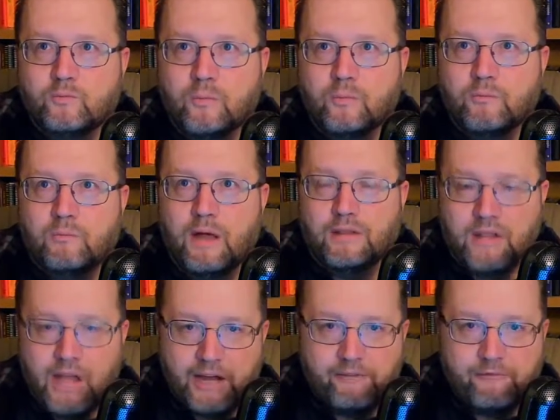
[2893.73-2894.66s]
a
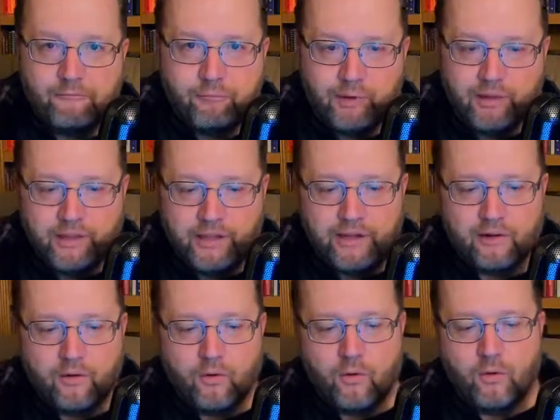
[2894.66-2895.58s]
lot of
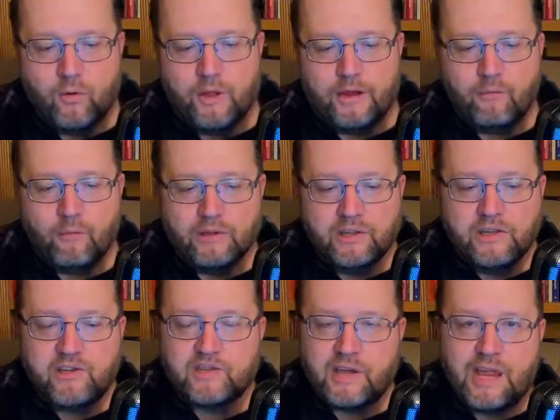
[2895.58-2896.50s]
political and
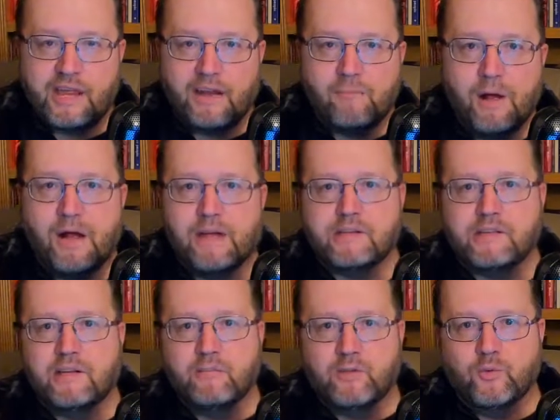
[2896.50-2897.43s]
religious
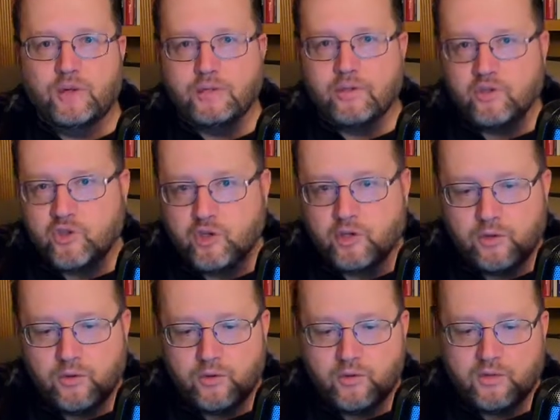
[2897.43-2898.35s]
animosity between the
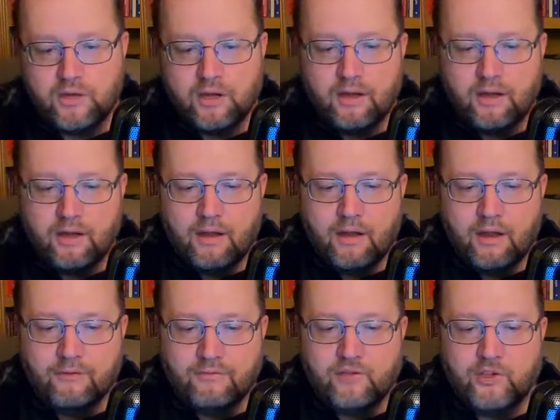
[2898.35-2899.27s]
Jews
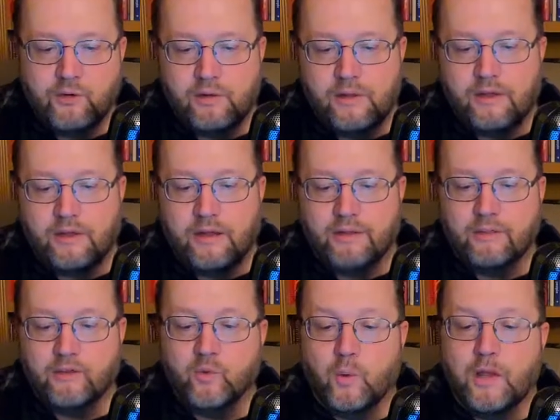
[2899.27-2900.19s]
of Judah and the
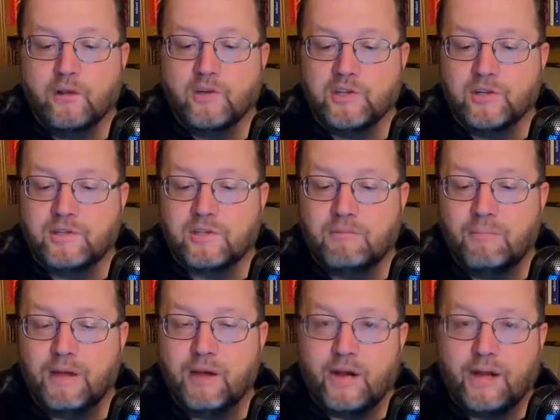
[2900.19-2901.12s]
dwellers in
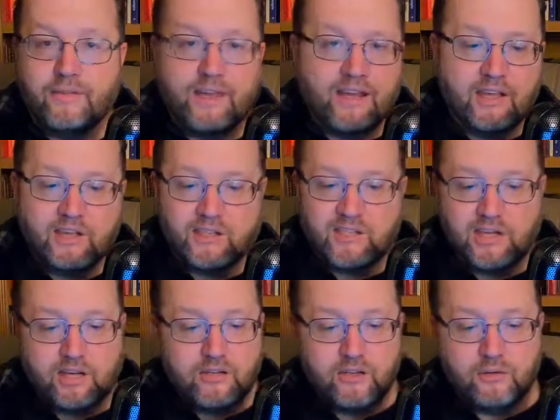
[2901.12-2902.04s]
Samaria that
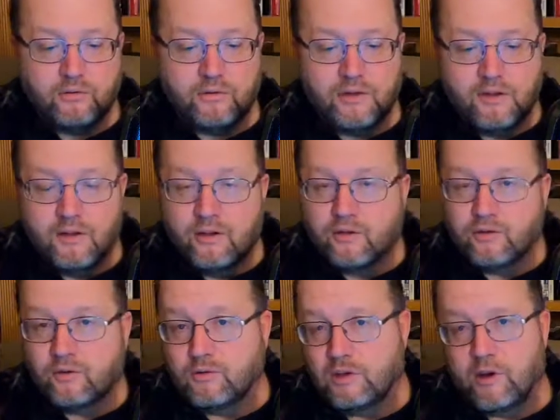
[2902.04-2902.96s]
continued
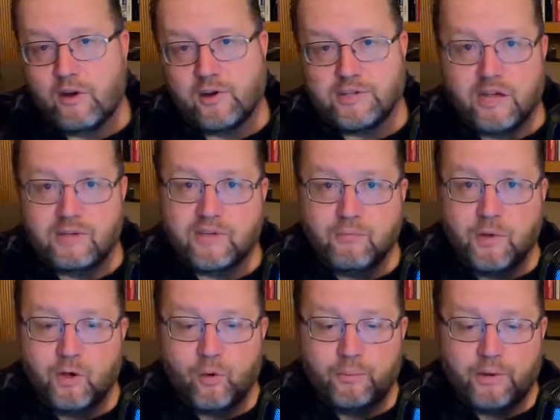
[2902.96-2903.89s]
through the
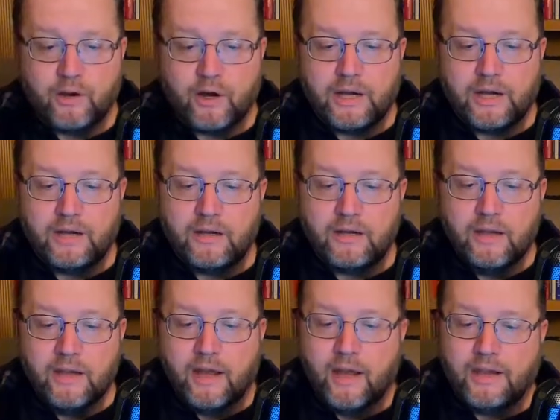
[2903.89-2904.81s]
intertestamental period
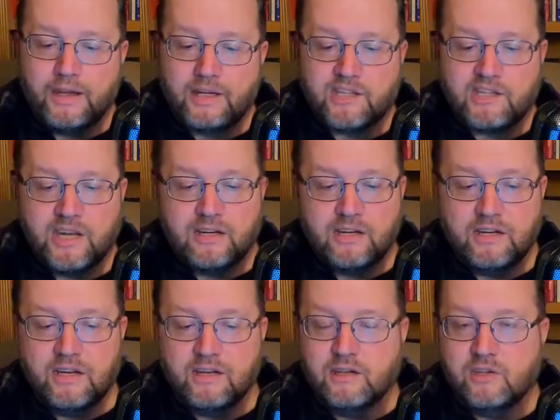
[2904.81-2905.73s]
and extended
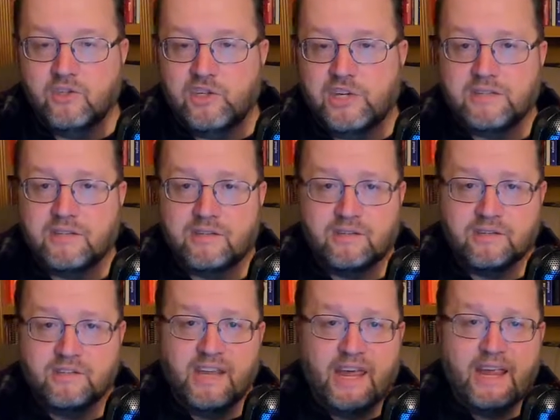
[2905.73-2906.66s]
into Jesus'
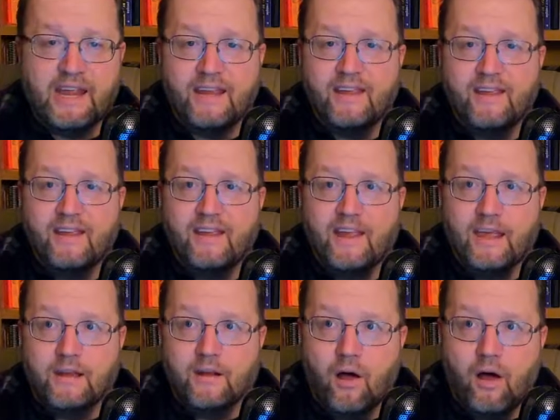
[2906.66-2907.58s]
day,
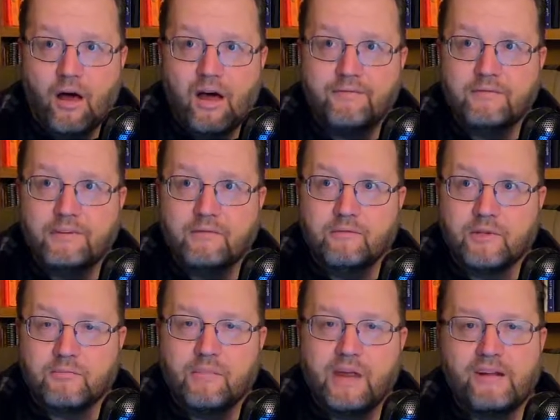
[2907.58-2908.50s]
and often was
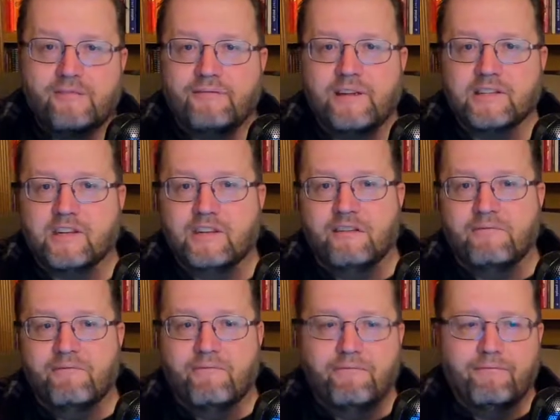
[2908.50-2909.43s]
manifested in
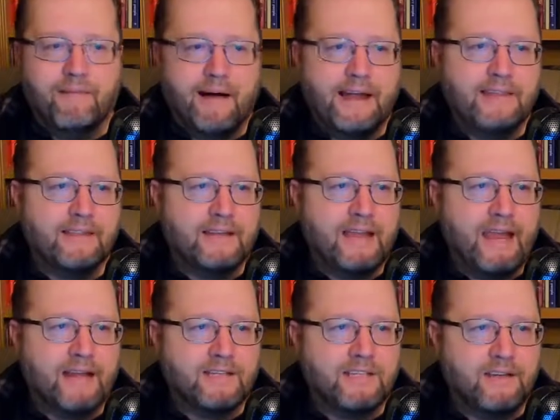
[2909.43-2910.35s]
violent
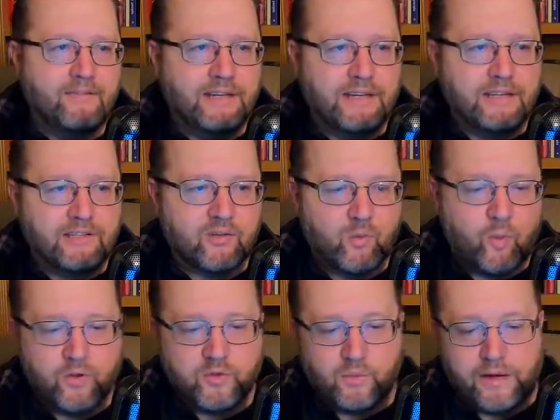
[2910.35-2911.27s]
activities
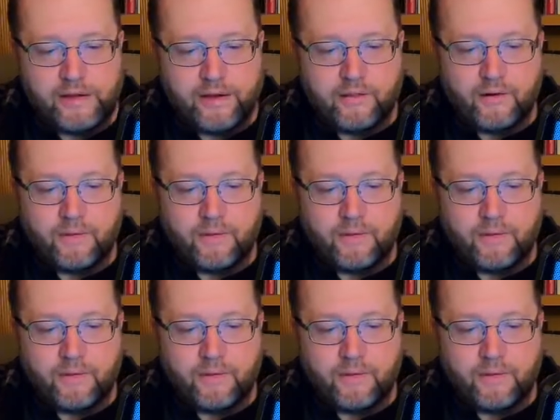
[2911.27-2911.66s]
towards one another.